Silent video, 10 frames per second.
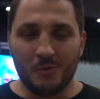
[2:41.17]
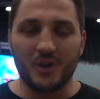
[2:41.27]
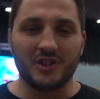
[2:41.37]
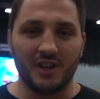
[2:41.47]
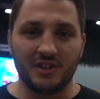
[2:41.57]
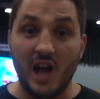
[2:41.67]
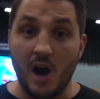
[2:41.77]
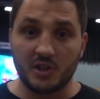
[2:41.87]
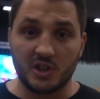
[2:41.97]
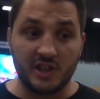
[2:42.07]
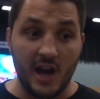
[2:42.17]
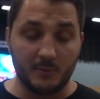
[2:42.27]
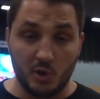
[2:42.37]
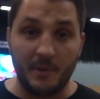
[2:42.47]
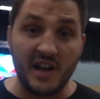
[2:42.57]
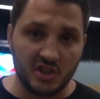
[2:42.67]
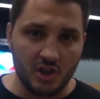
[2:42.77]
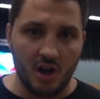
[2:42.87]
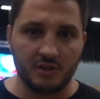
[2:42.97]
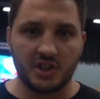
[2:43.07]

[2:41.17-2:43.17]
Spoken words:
We're done. Now it's time to pass it on.